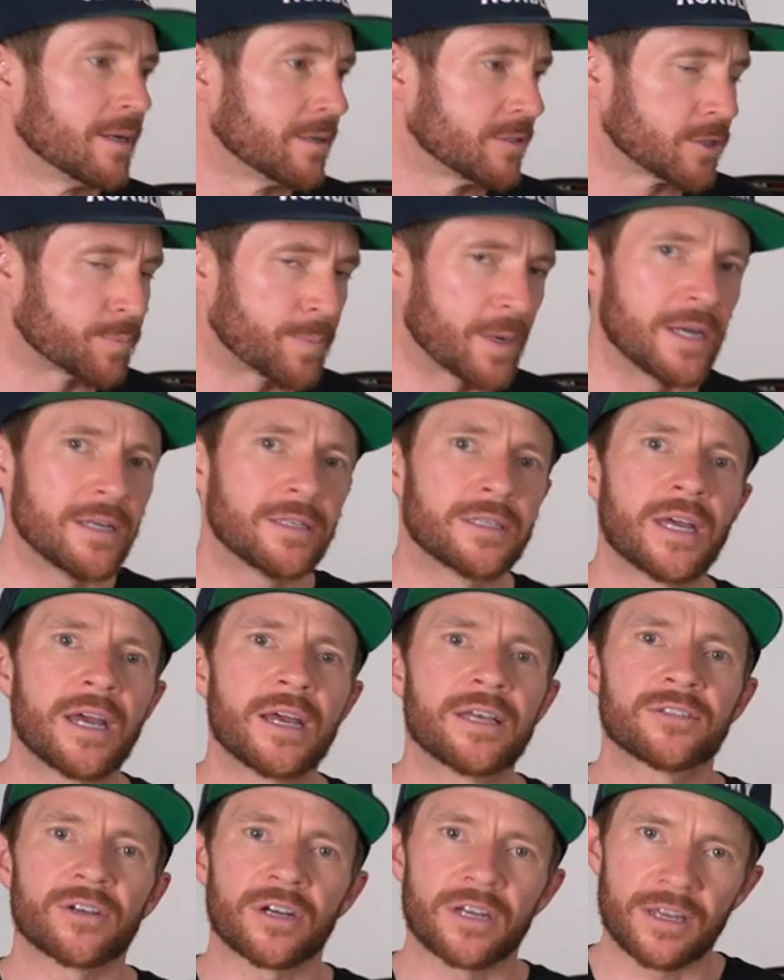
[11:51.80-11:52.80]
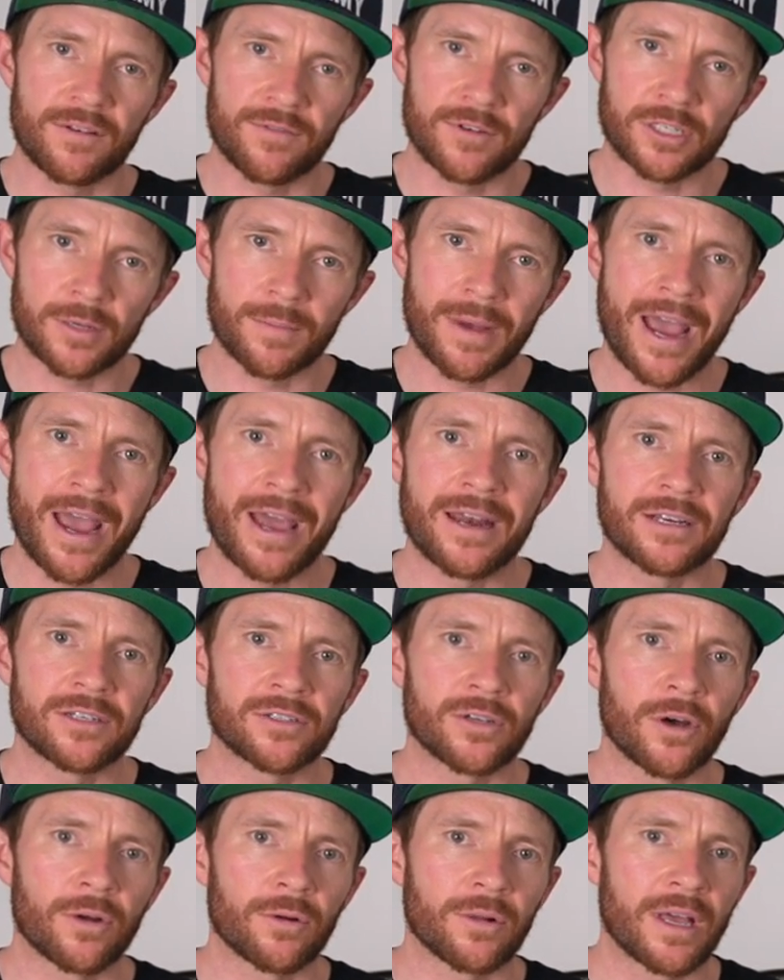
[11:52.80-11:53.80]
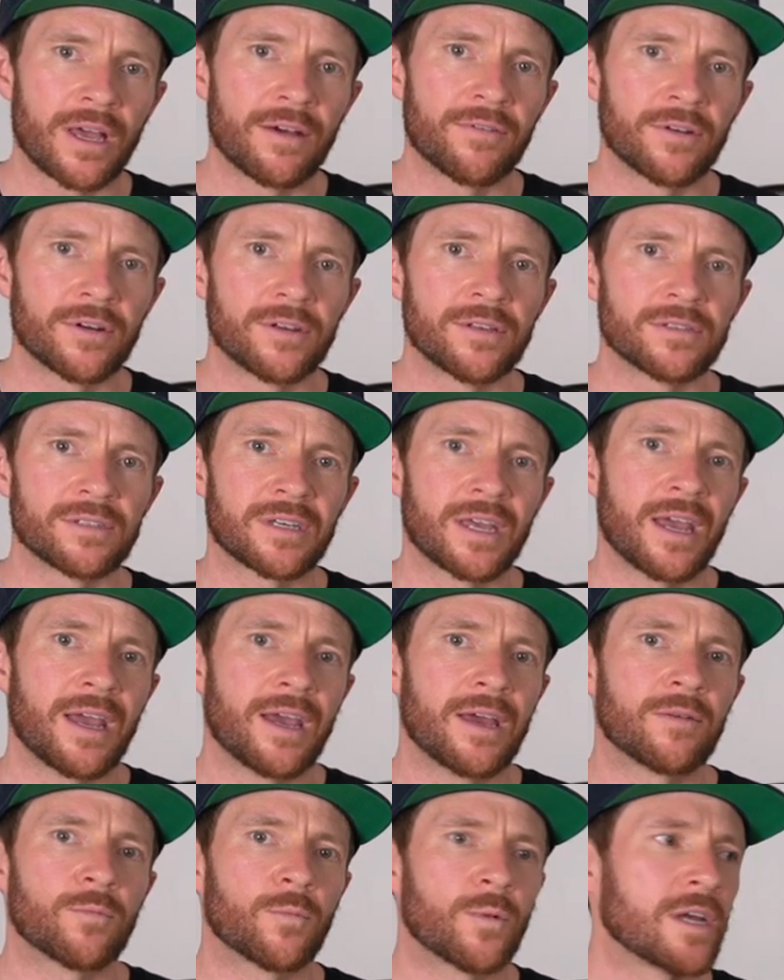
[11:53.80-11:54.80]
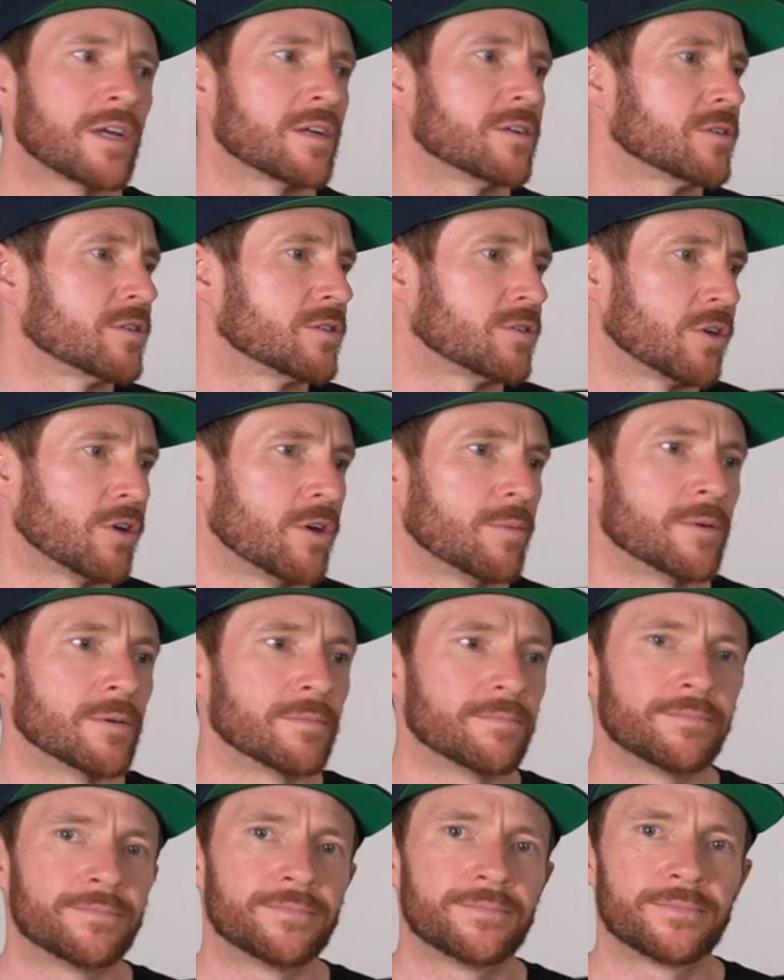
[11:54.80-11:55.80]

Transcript: speed test, I can give you some anecdotal evidence, and we can determine,